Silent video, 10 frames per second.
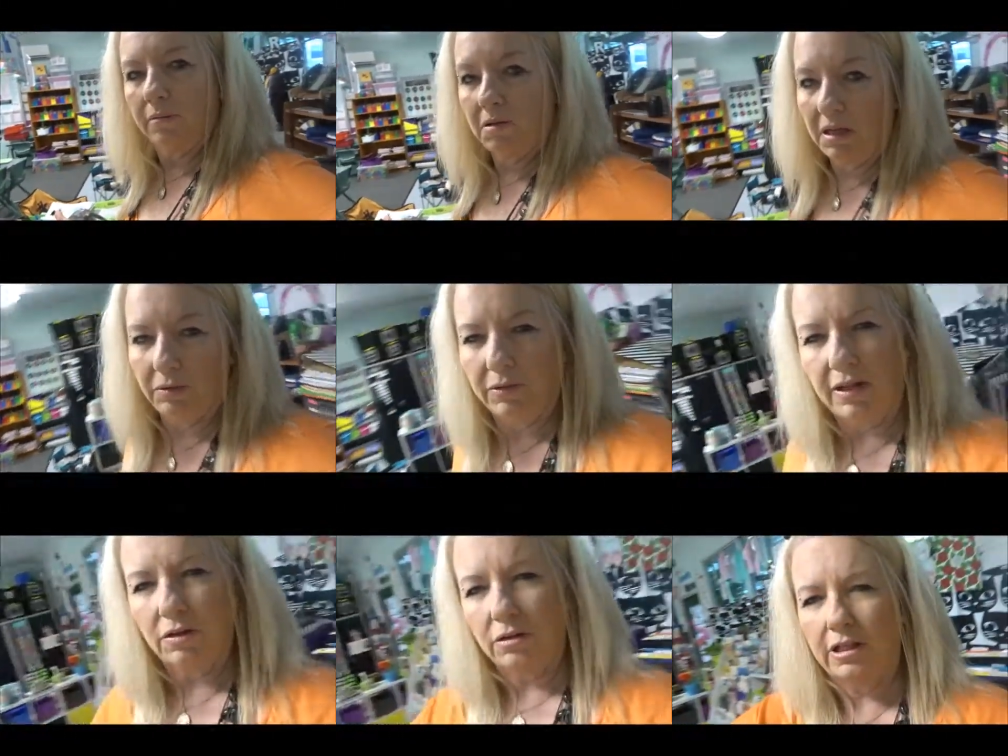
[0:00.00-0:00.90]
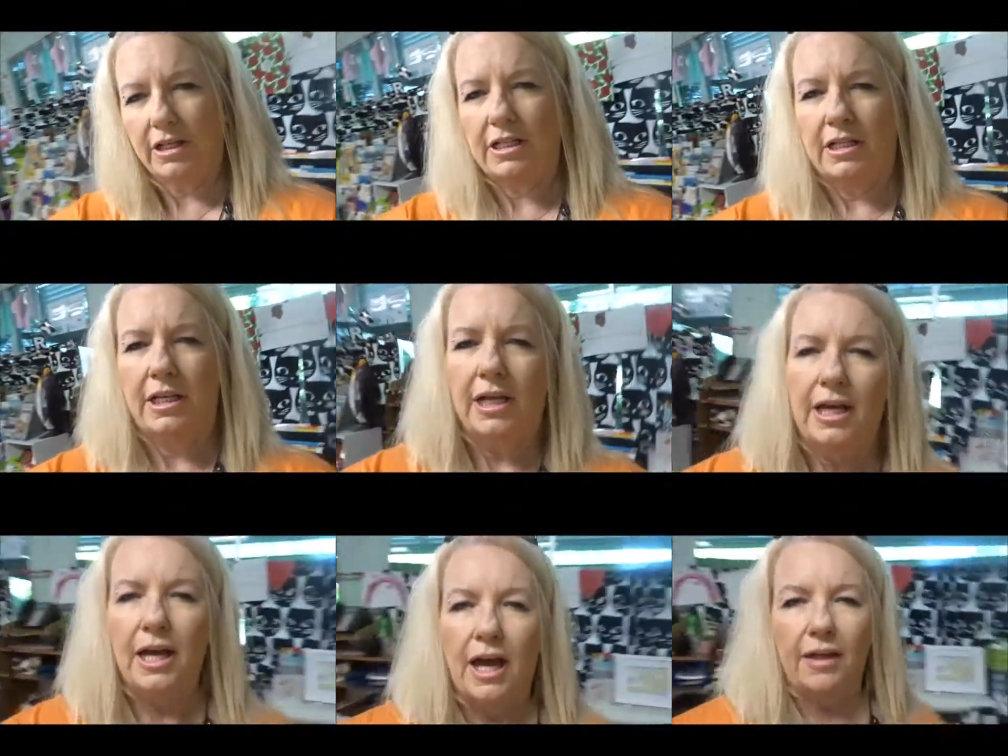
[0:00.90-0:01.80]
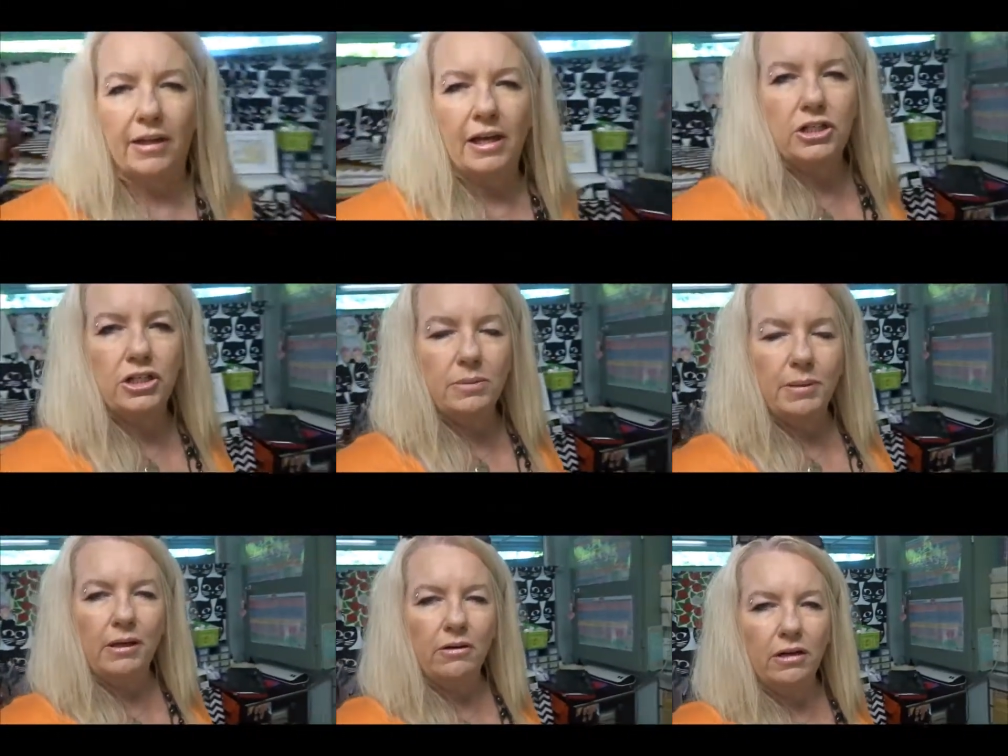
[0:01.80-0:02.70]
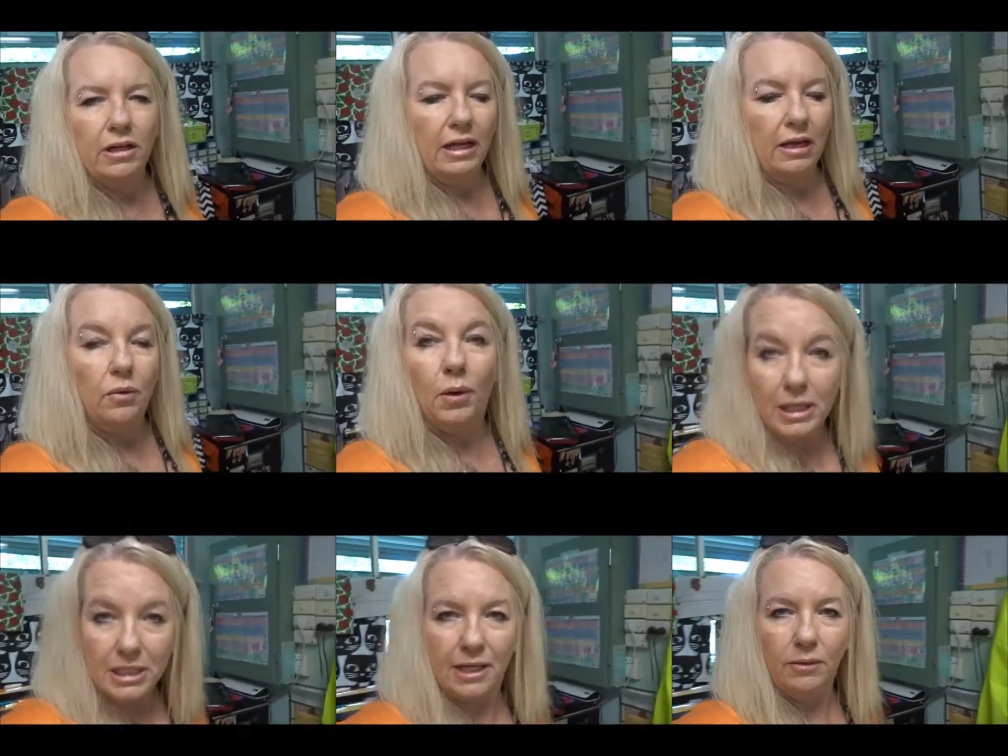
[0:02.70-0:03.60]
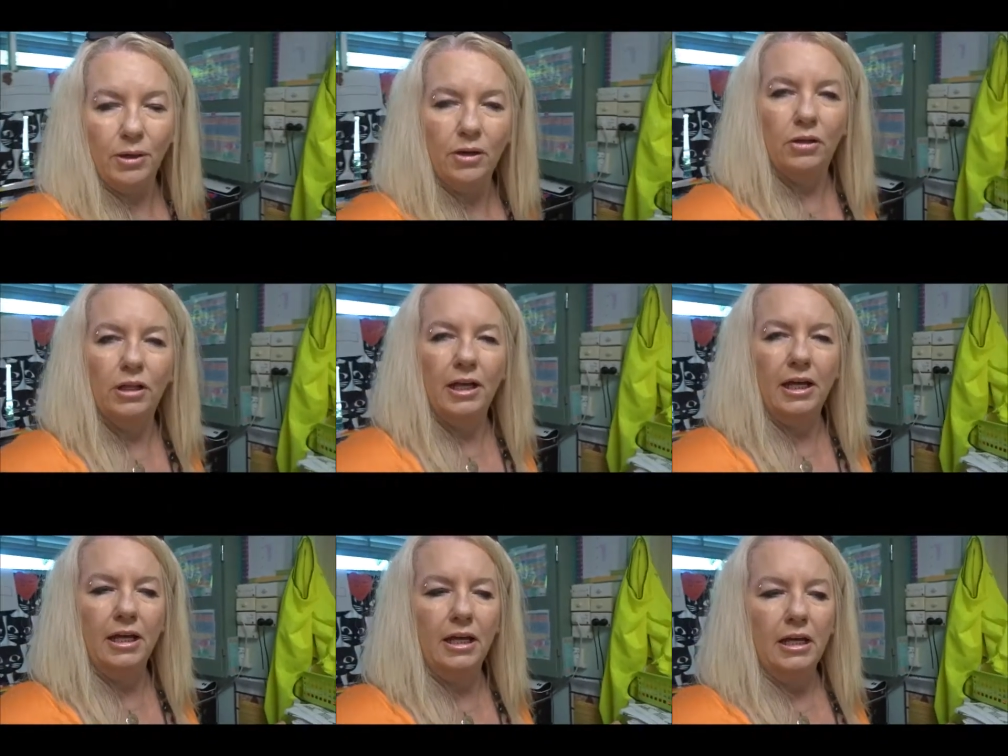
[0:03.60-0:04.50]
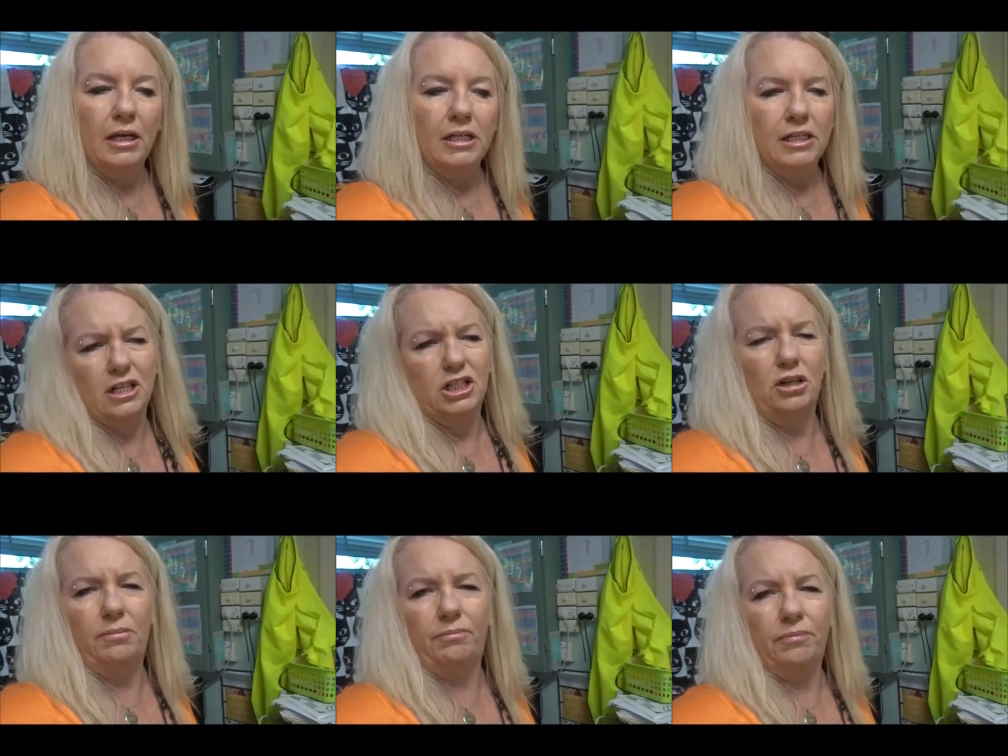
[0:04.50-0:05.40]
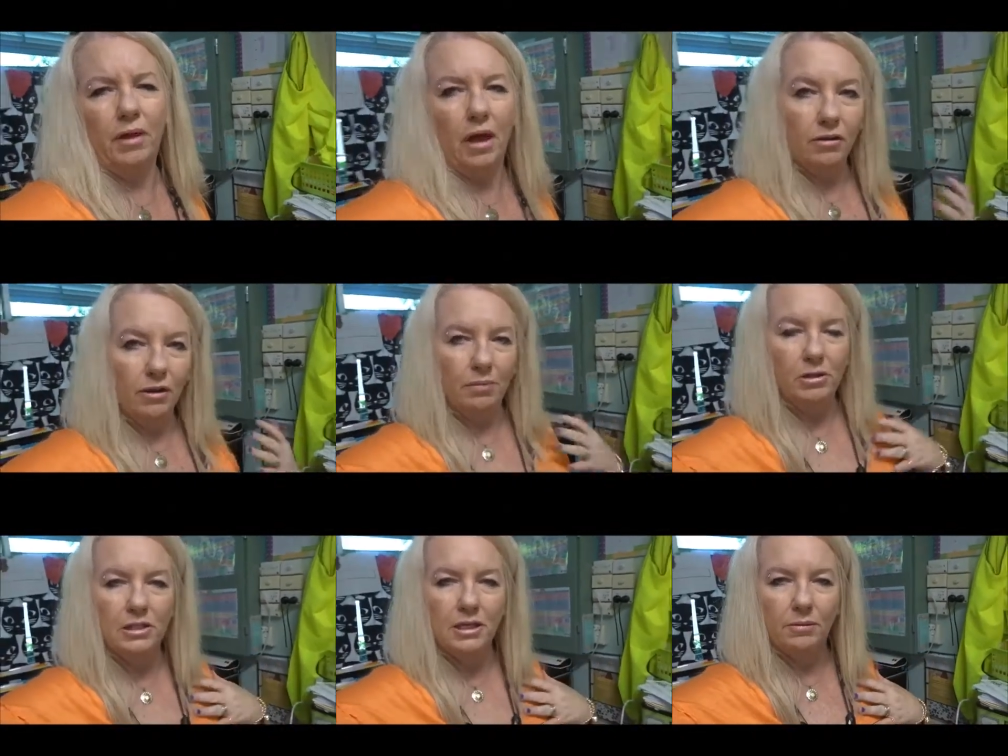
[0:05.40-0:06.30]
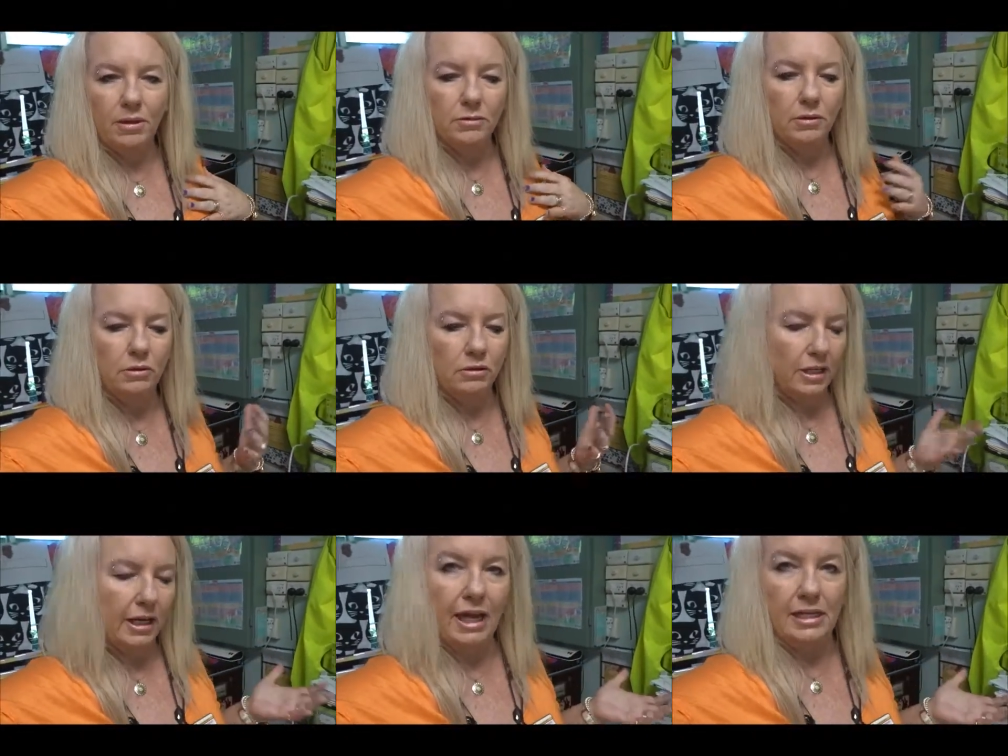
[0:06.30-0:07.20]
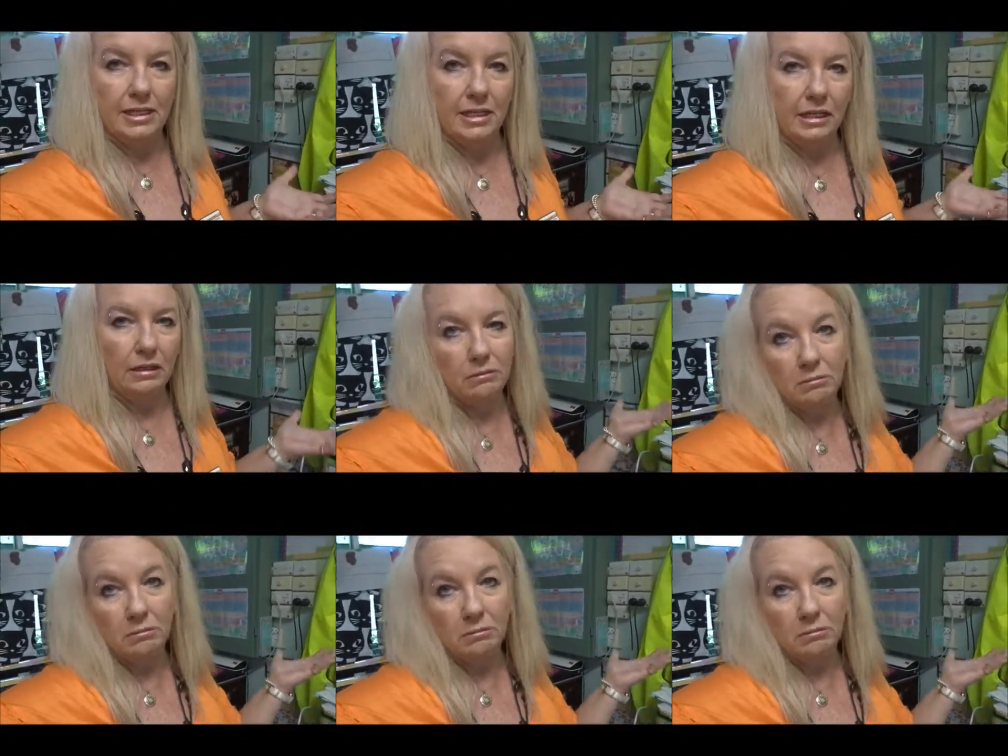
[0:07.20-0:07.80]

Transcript: I don't know what they call it in other countries, but here in Queensland we call it a tuck shop. I grew up in New South Wales, we called it a canteen.